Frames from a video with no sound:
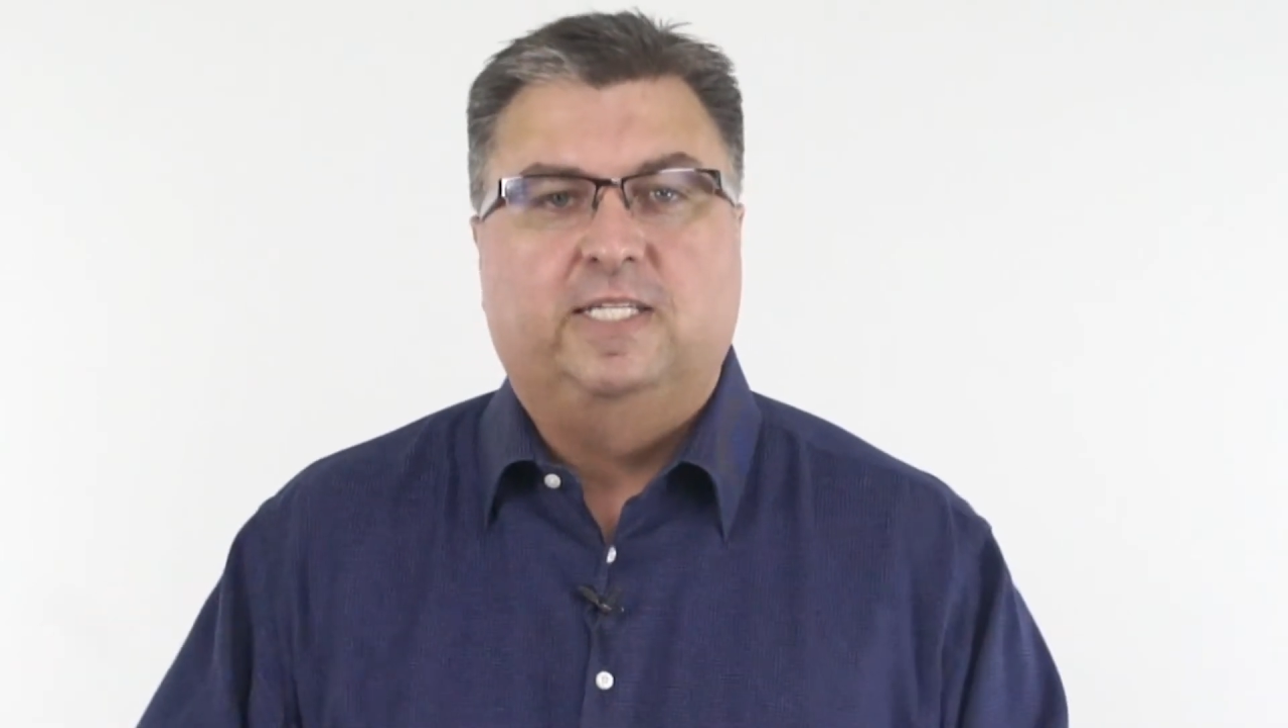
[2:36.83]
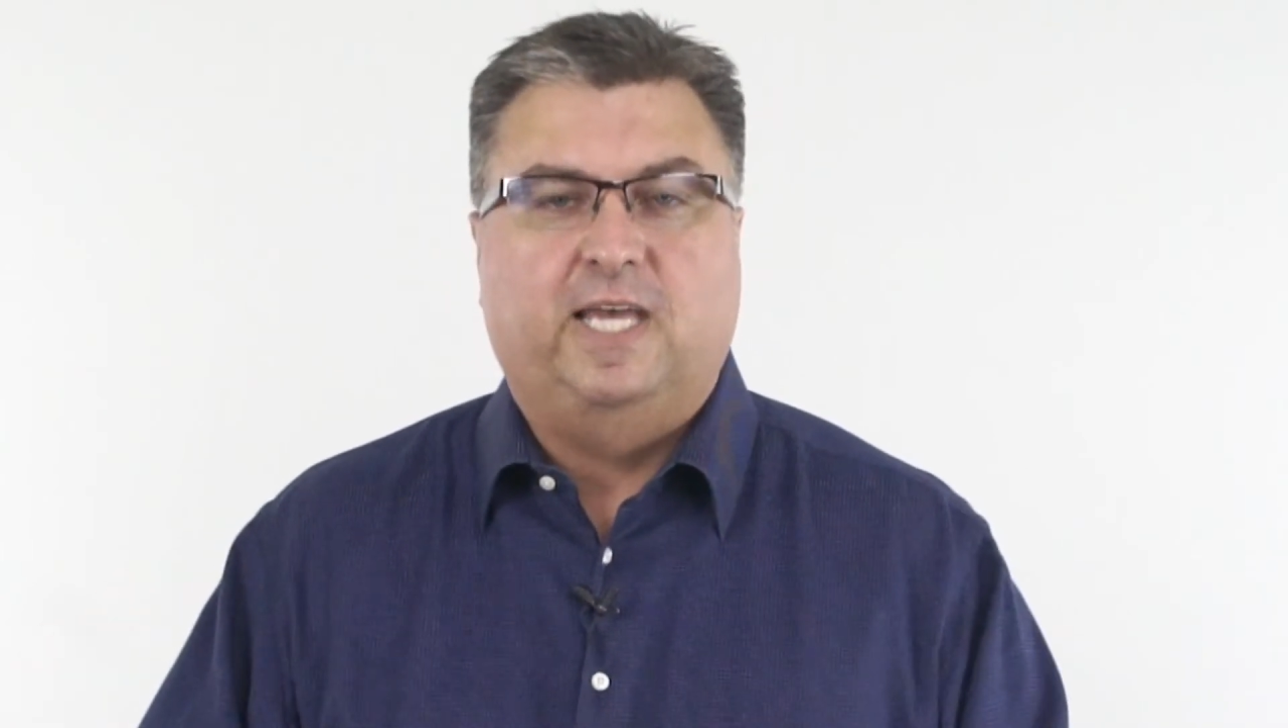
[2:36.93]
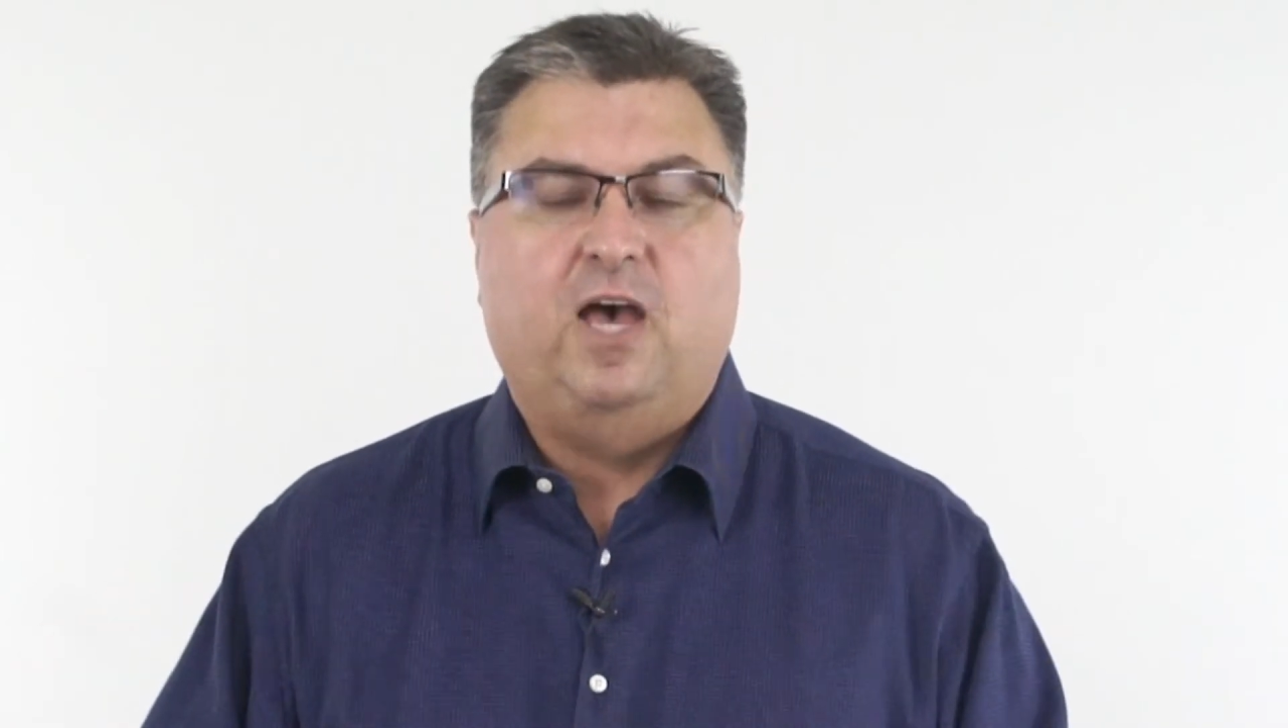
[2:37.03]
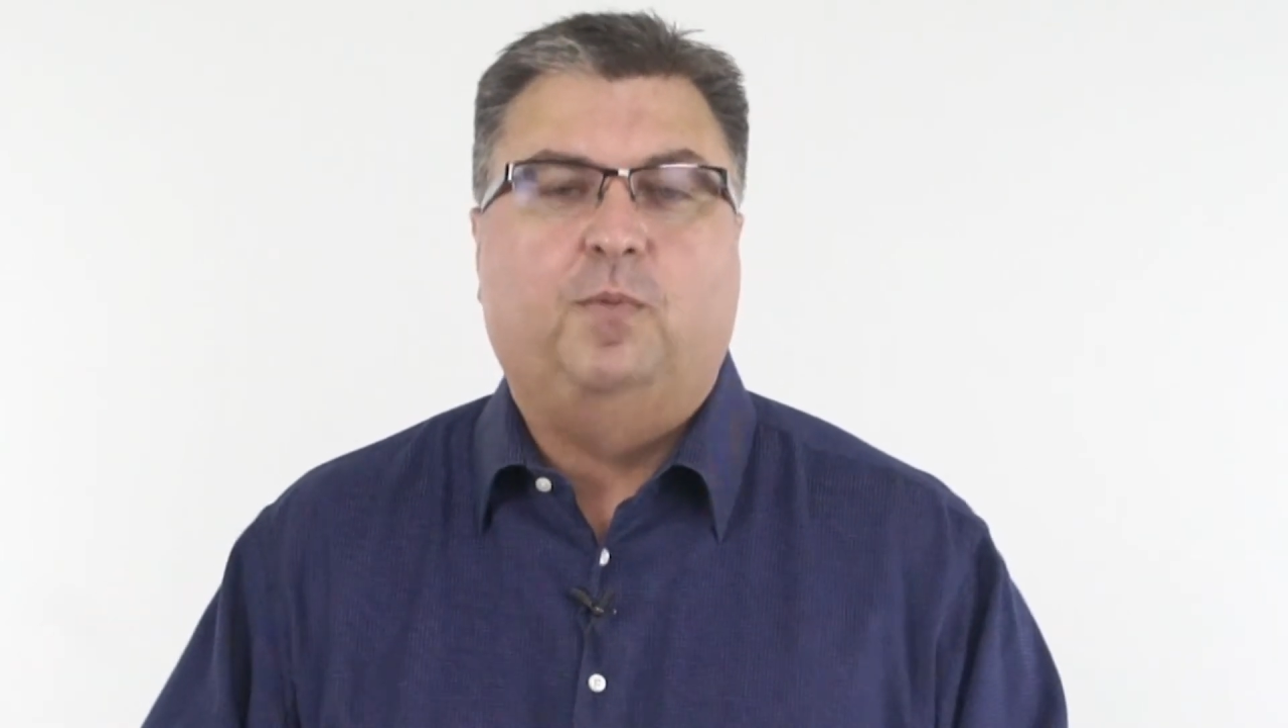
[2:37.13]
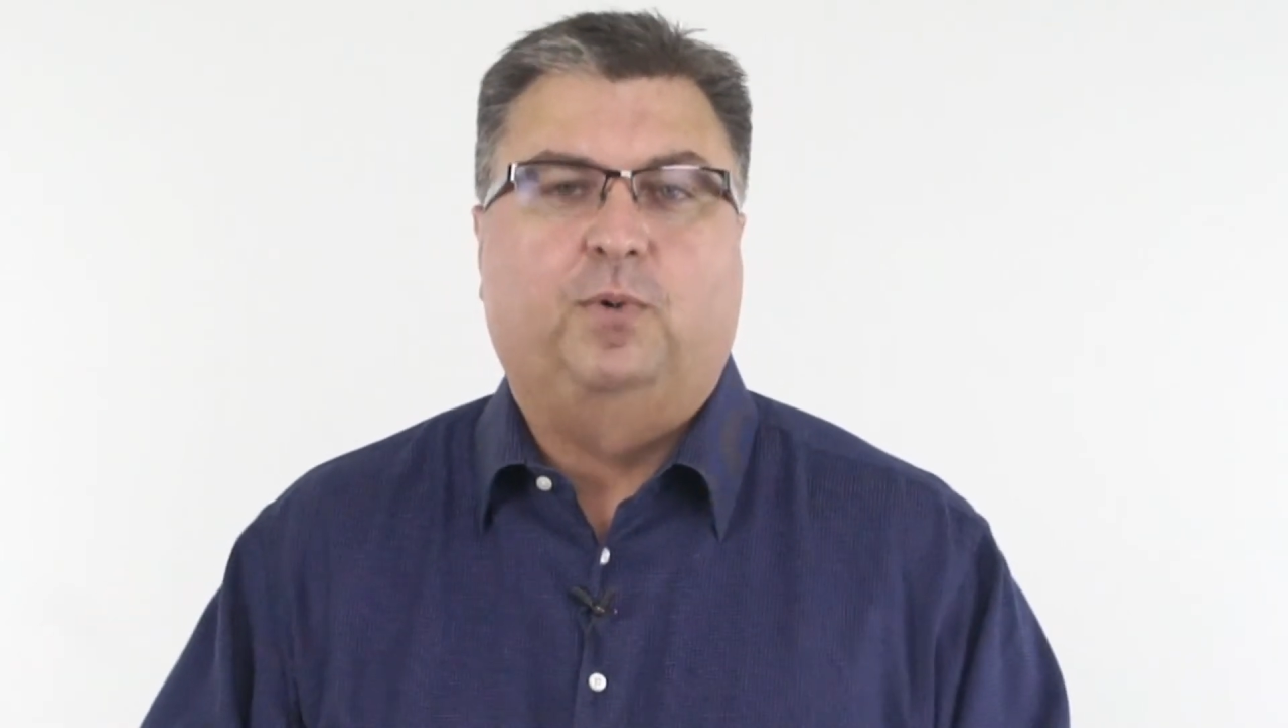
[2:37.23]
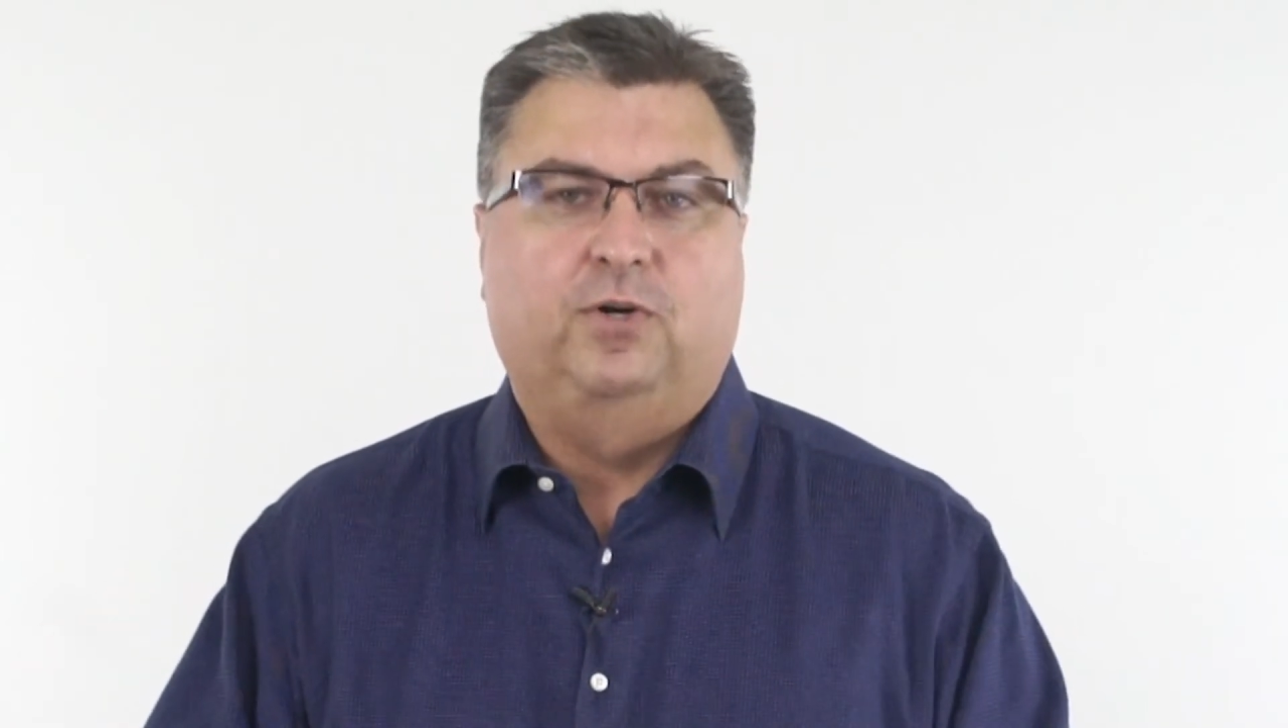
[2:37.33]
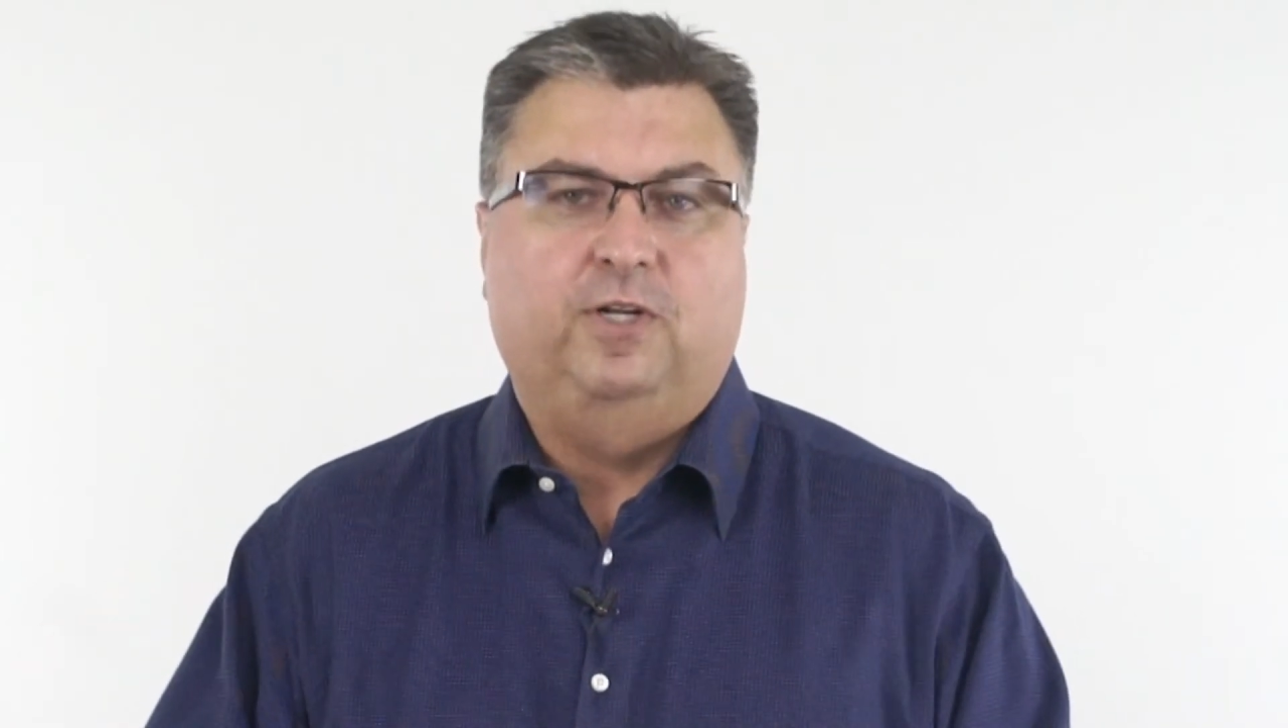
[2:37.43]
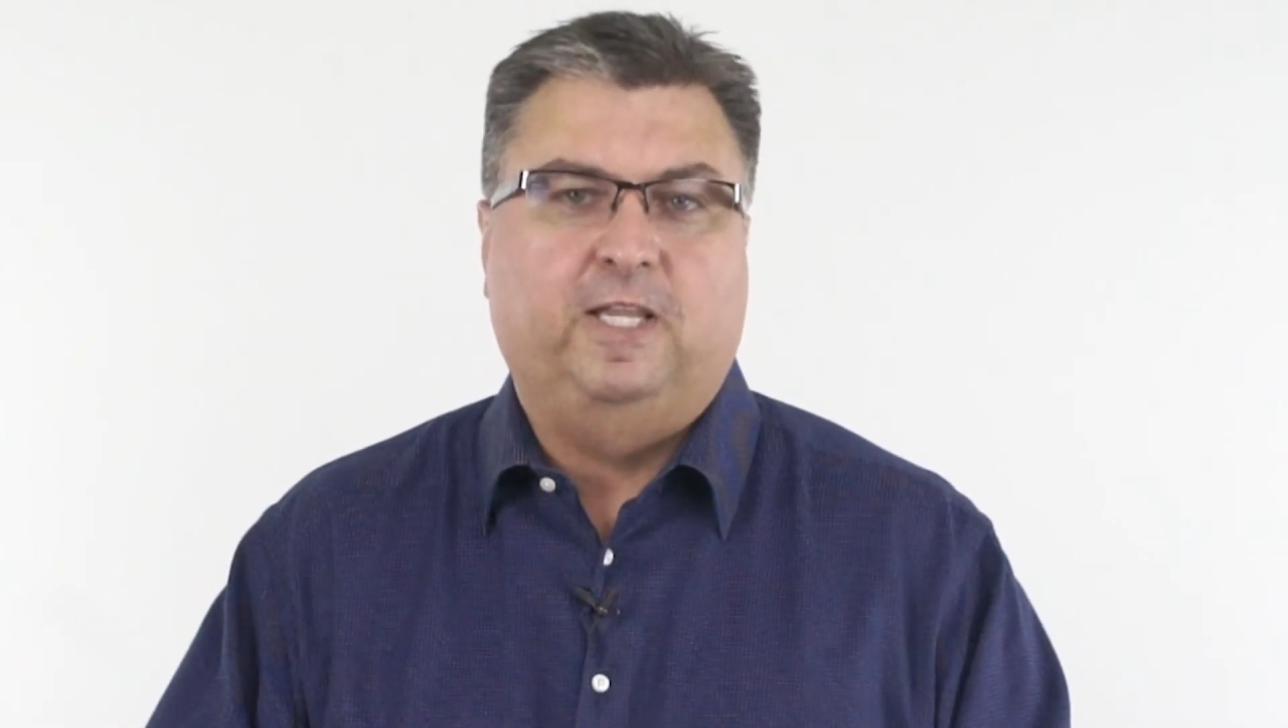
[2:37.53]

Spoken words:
to help her,